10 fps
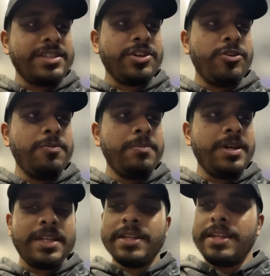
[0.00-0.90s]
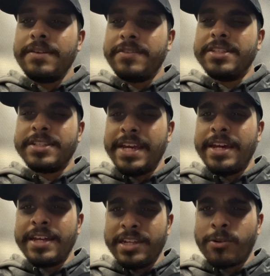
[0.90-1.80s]
home and the lift is
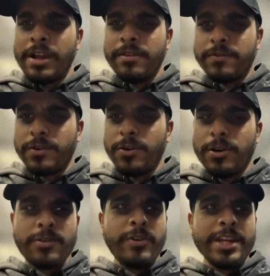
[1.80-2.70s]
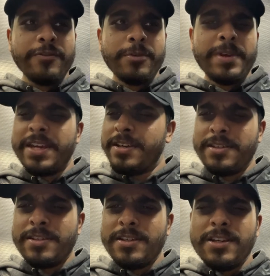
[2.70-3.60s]
there at the ground floor, ready for me.
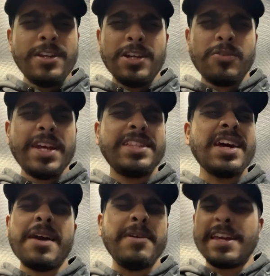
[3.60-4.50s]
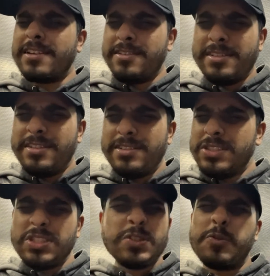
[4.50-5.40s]
Great timing,
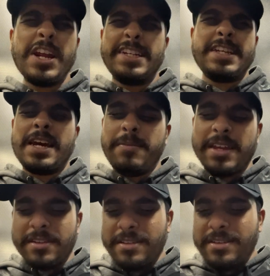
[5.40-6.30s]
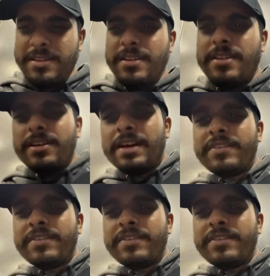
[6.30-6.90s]
just great timing. I've